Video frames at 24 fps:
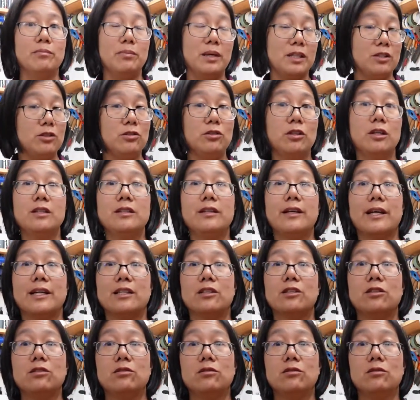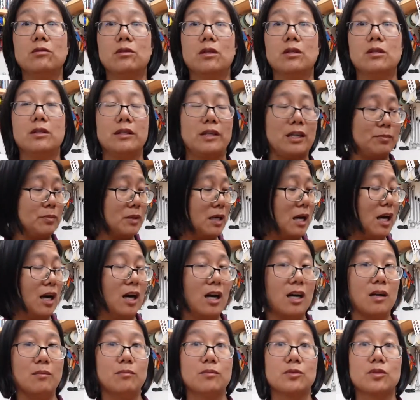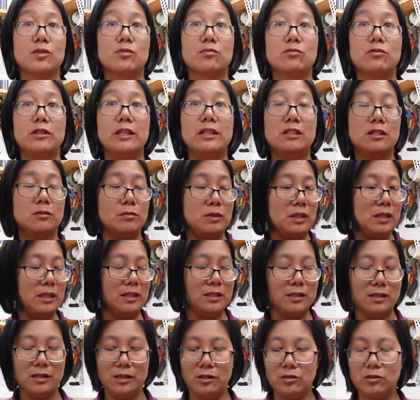But you could get to the upper arms reasonably easily.